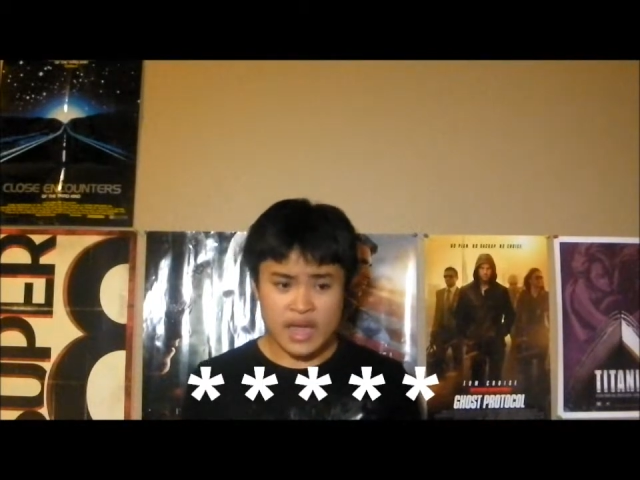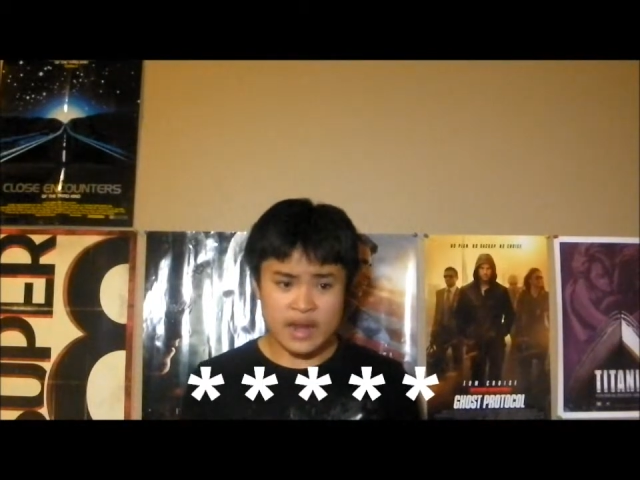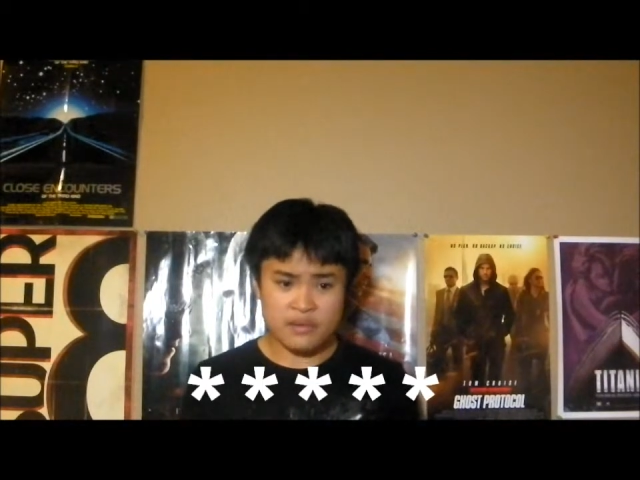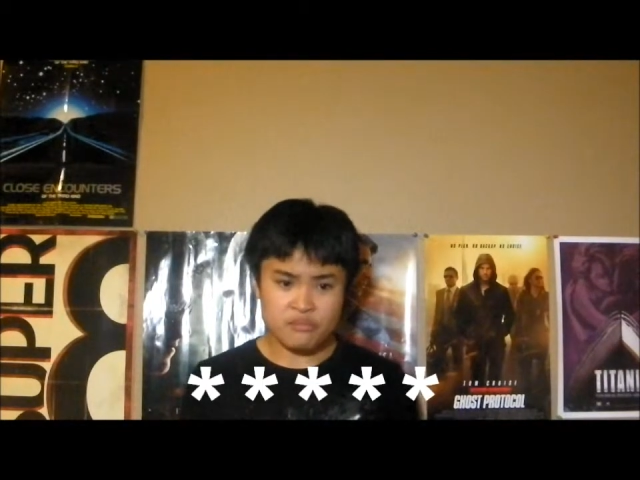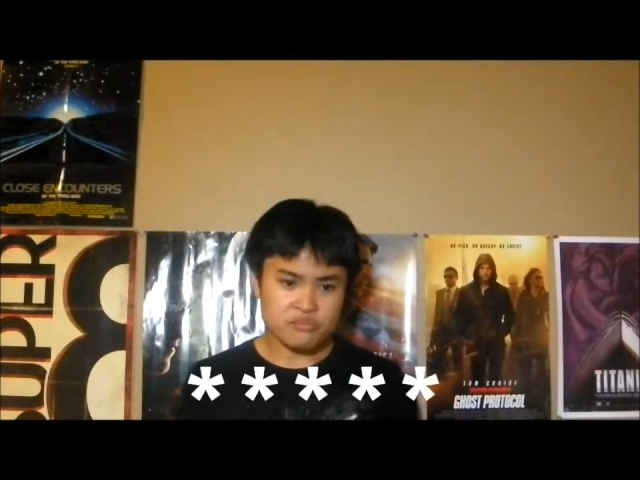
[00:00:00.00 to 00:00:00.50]

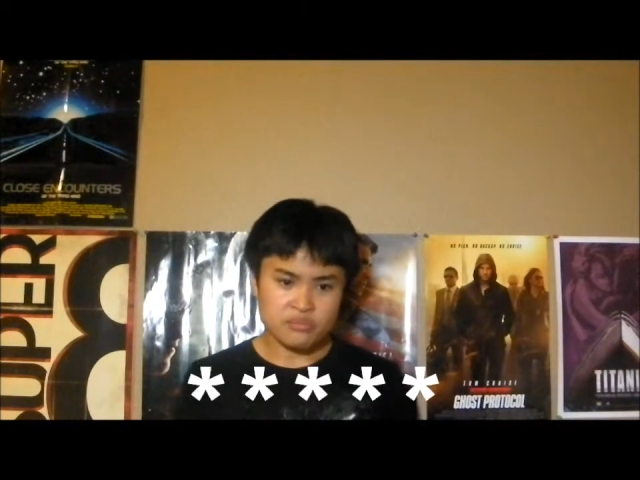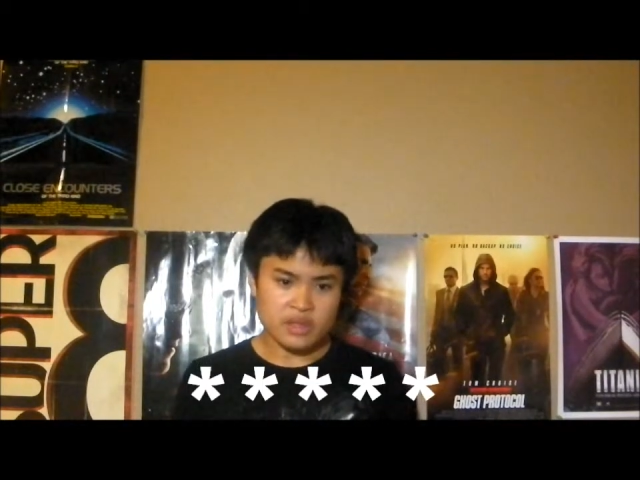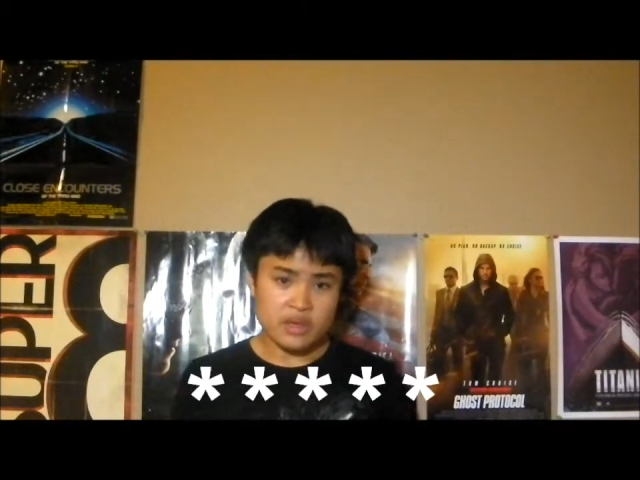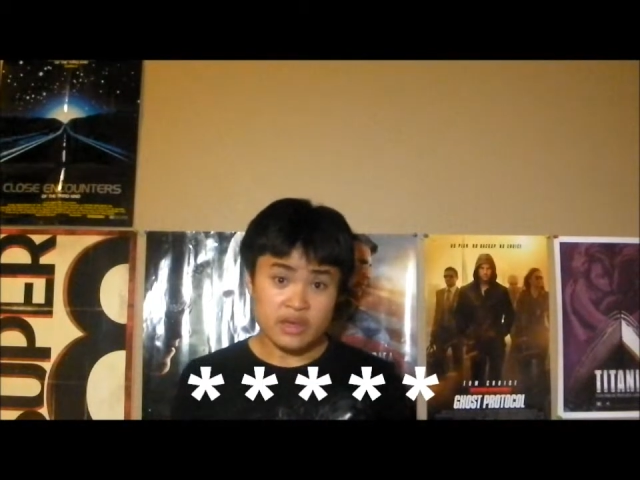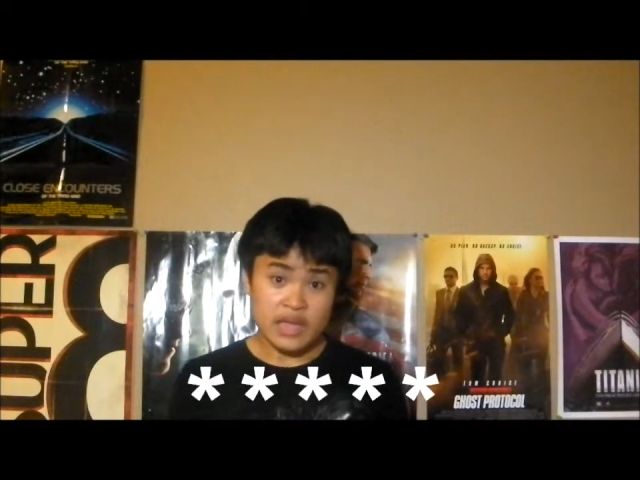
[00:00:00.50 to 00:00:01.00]
And
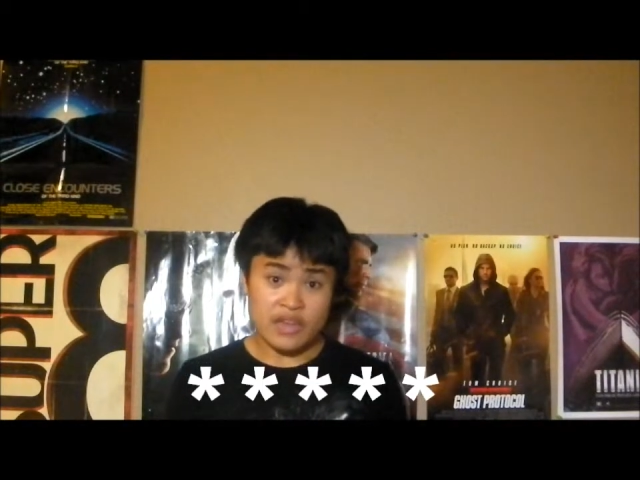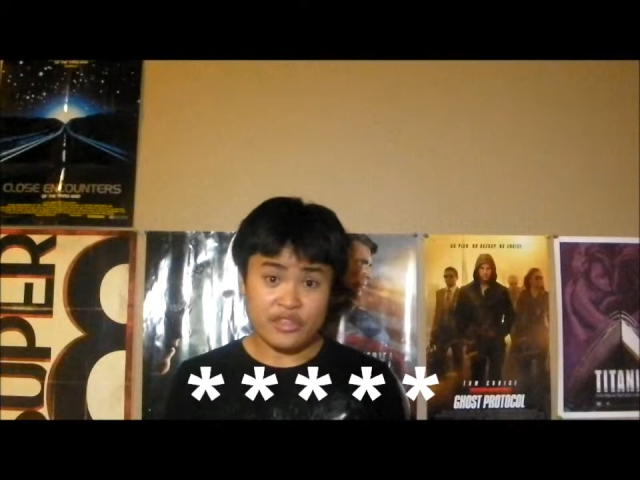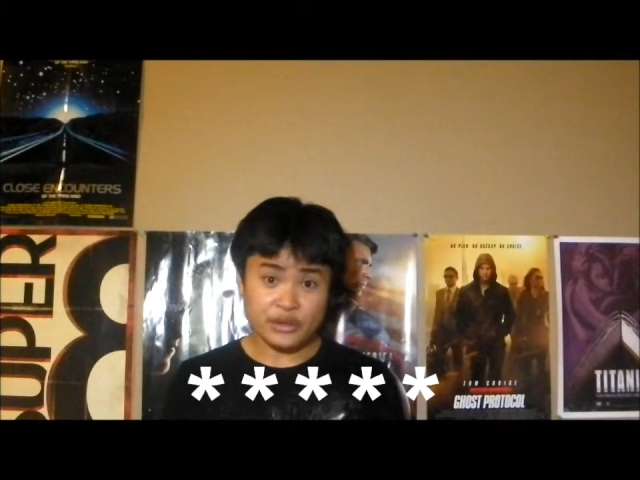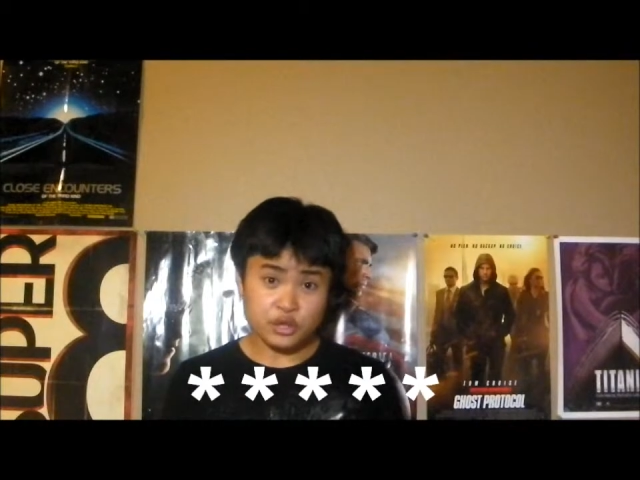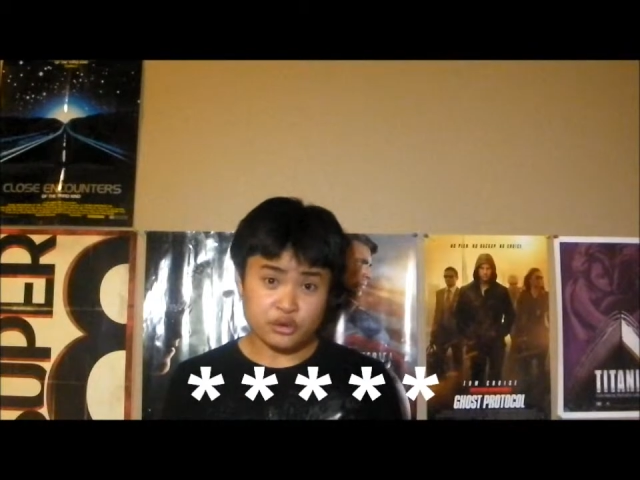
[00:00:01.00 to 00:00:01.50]
yeah,
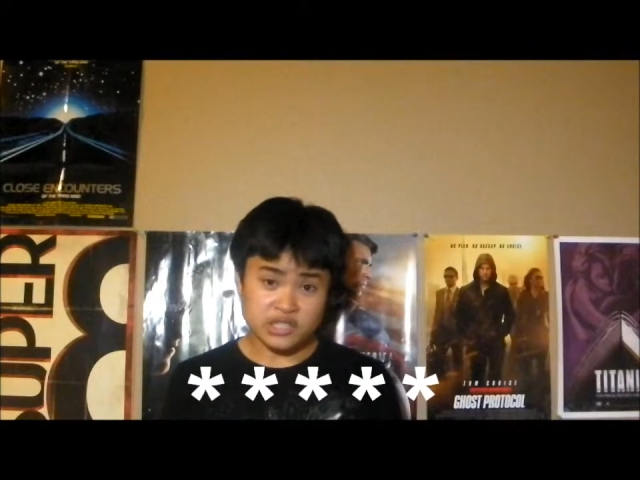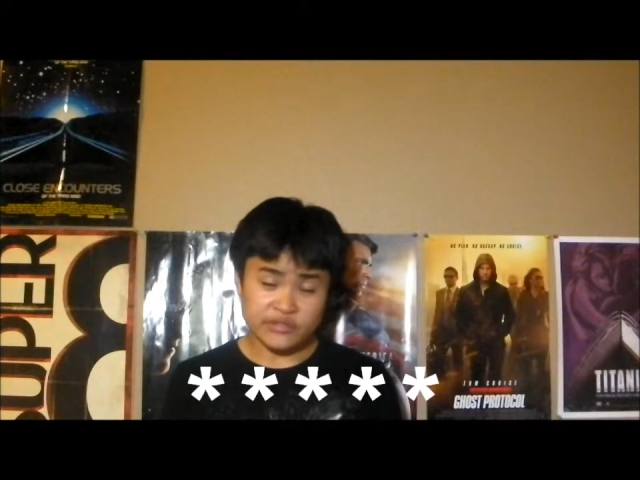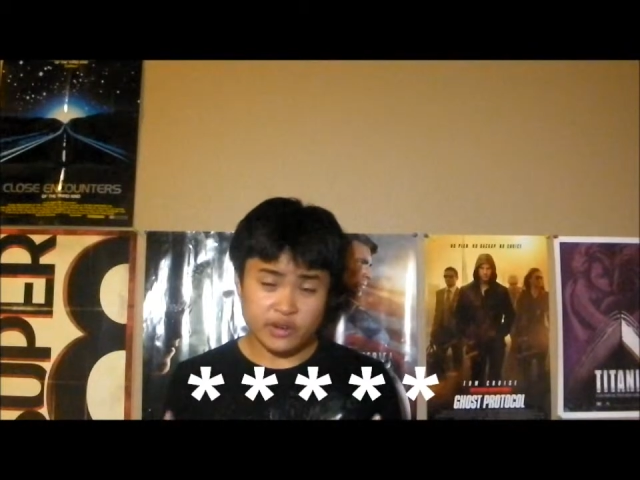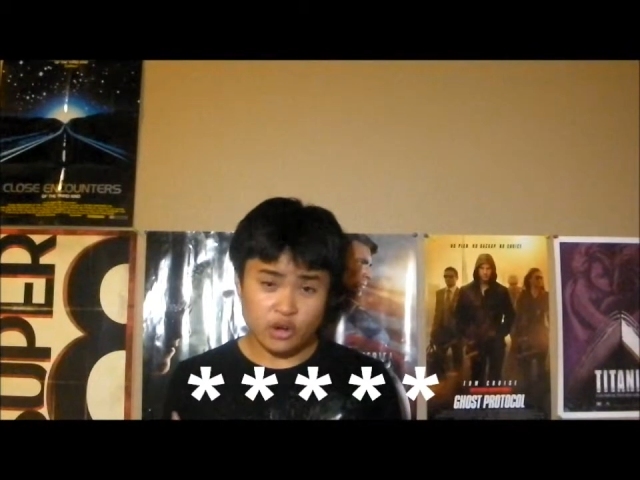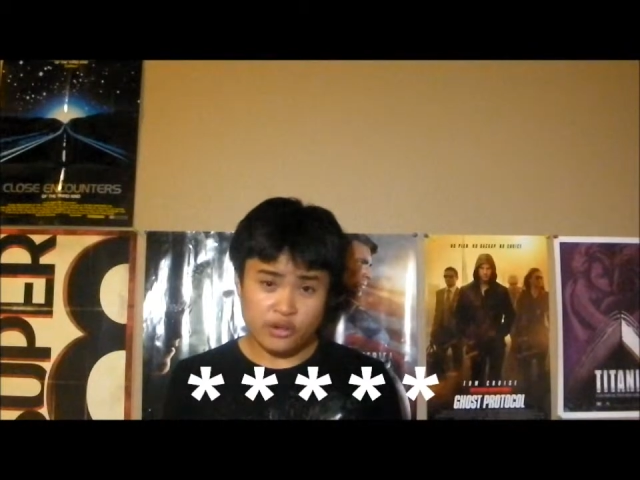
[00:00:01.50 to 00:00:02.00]
thank you
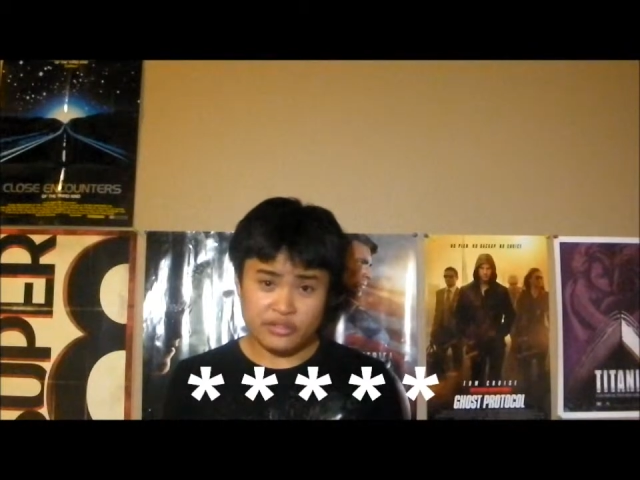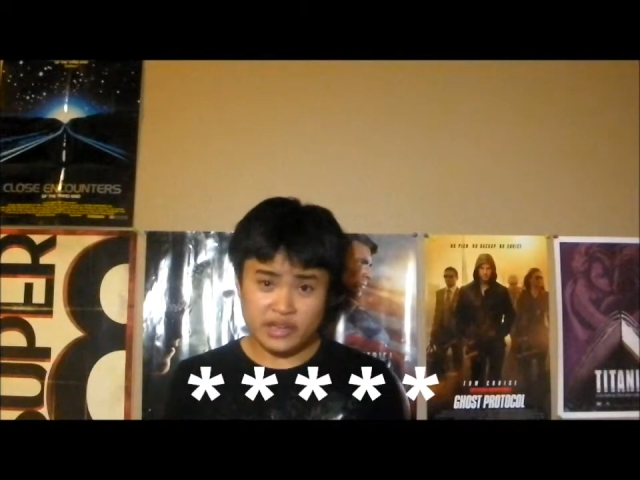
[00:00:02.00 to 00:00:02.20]
Christopher Nolan,